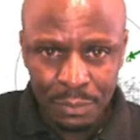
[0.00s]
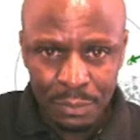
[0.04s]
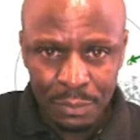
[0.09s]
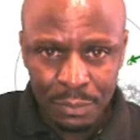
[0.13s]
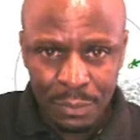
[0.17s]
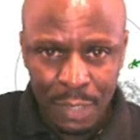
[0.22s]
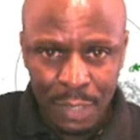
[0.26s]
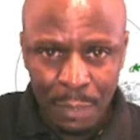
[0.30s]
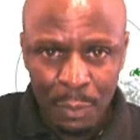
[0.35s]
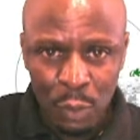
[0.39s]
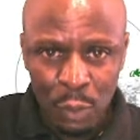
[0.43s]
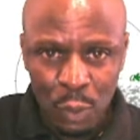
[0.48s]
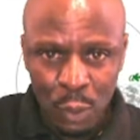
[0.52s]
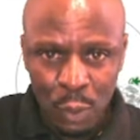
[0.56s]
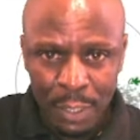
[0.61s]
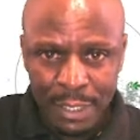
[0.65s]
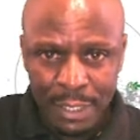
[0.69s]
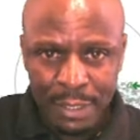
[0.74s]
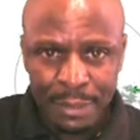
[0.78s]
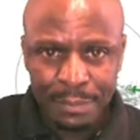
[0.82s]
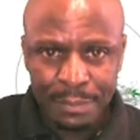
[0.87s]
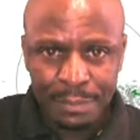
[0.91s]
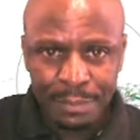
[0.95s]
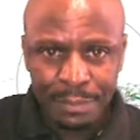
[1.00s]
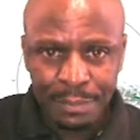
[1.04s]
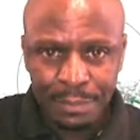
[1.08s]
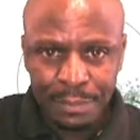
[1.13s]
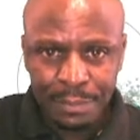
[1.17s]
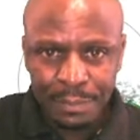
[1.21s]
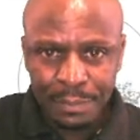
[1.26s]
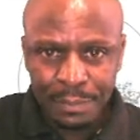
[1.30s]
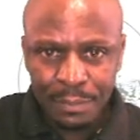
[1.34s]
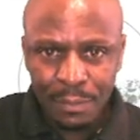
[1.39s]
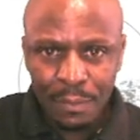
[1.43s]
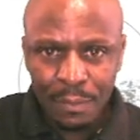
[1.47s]
double dot
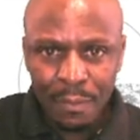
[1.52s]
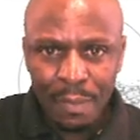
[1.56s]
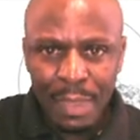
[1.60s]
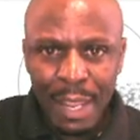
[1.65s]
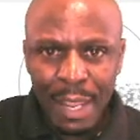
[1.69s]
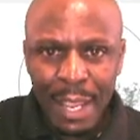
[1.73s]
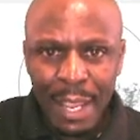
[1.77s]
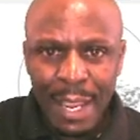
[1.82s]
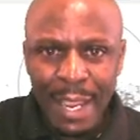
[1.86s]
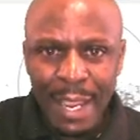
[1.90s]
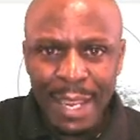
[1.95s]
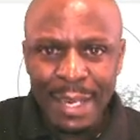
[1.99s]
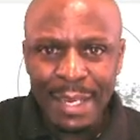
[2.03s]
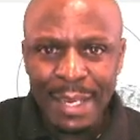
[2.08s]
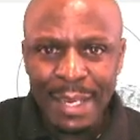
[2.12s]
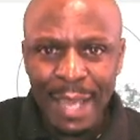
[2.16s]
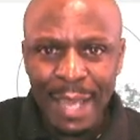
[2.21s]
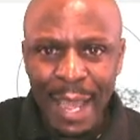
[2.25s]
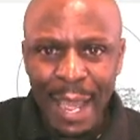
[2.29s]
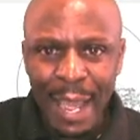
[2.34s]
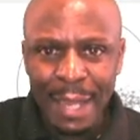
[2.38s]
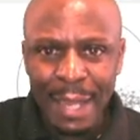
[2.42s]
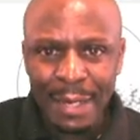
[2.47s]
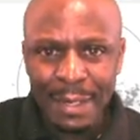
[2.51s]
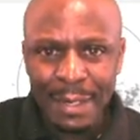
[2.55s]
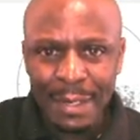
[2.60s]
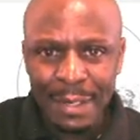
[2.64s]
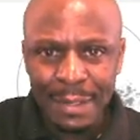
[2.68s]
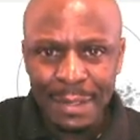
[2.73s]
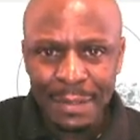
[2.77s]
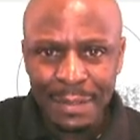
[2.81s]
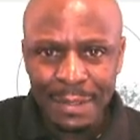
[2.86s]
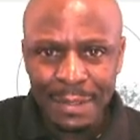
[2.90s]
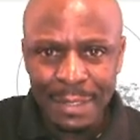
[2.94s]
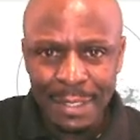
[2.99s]
and r
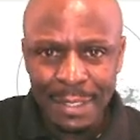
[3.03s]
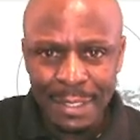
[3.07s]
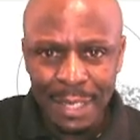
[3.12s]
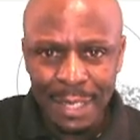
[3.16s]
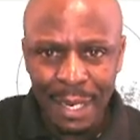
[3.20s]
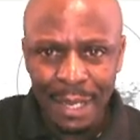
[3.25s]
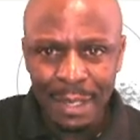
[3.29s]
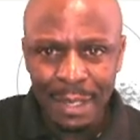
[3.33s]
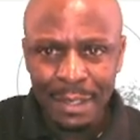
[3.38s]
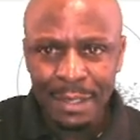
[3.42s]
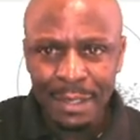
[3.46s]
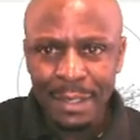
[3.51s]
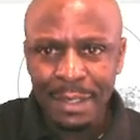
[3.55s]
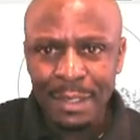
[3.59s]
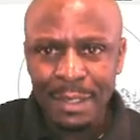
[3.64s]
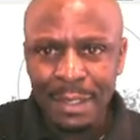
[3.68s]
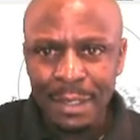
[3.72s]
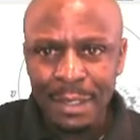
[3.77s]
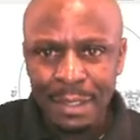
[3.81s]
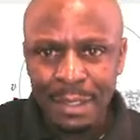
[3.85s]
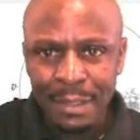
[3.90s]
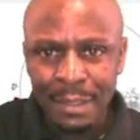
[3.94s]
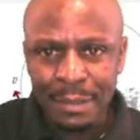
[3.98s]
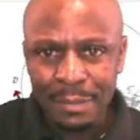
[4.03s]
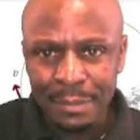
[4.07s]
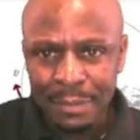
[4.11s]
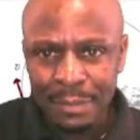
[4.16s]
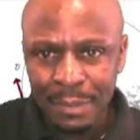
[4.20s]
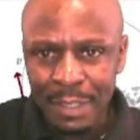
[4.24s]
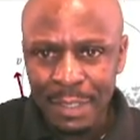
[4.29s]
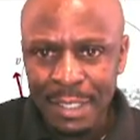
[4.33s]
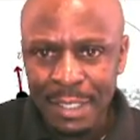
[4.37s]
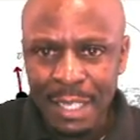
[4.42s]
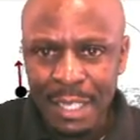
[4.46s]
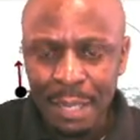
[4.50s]
theta
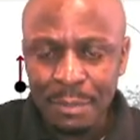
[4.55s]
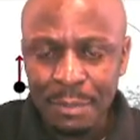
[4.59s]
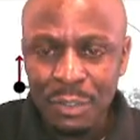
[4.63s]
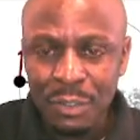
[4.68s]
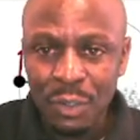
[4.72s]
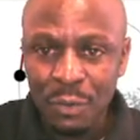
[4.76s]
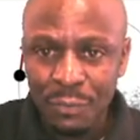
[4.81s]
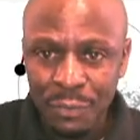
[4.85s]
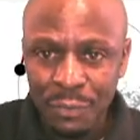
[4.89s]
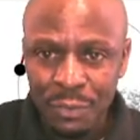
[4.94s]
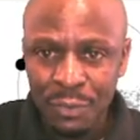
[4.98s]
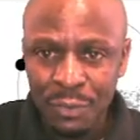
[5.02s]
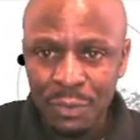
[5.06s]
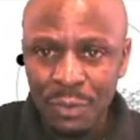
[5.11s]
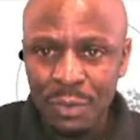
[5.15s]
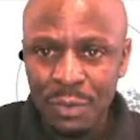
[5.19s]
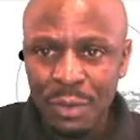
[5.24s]
in terms of u